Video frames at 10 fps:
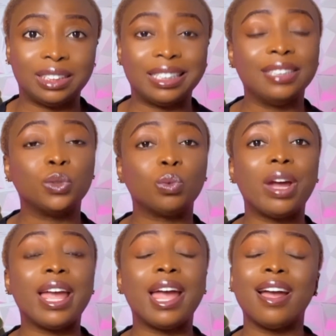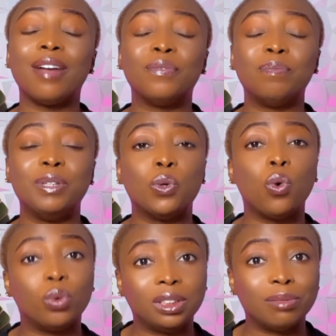That is why I have been
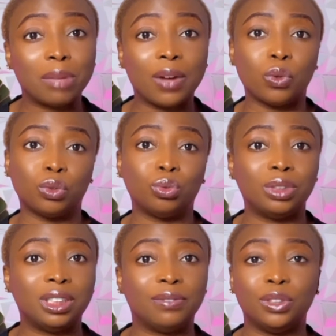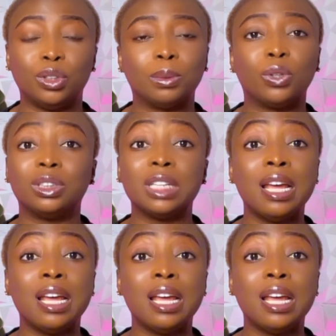holding back on doing a video, because